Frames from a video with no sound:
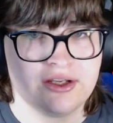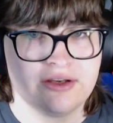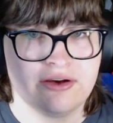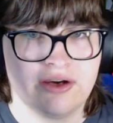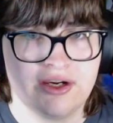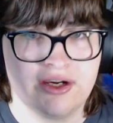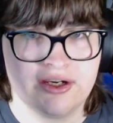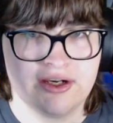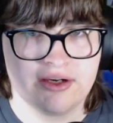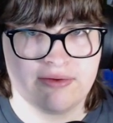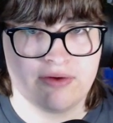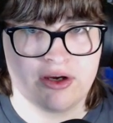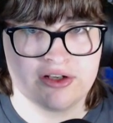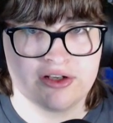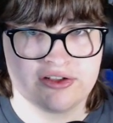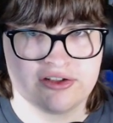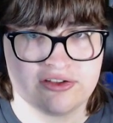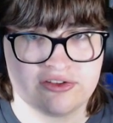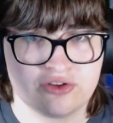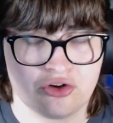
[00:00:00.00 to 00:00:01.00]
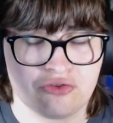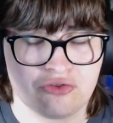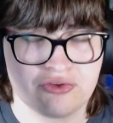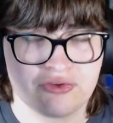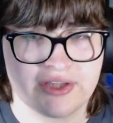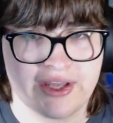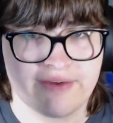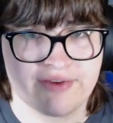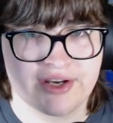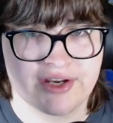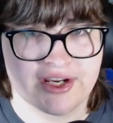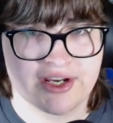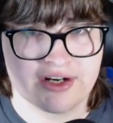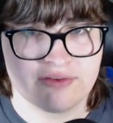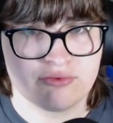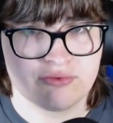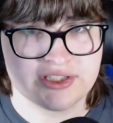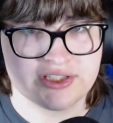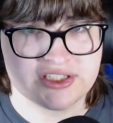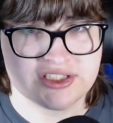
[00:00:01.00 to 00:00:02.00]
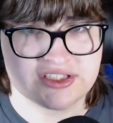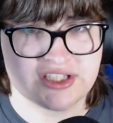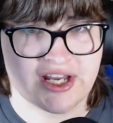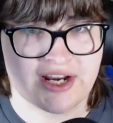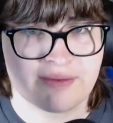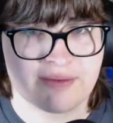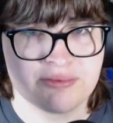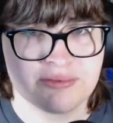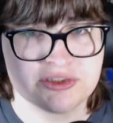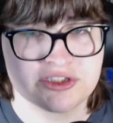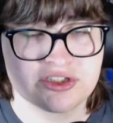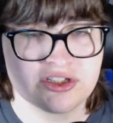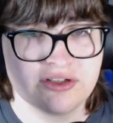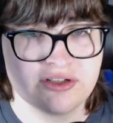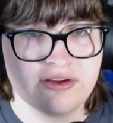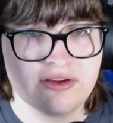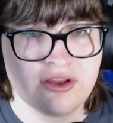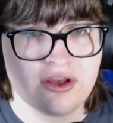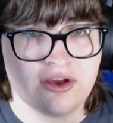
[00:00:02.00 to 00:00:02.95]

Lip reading: I don't really have it in a really static position,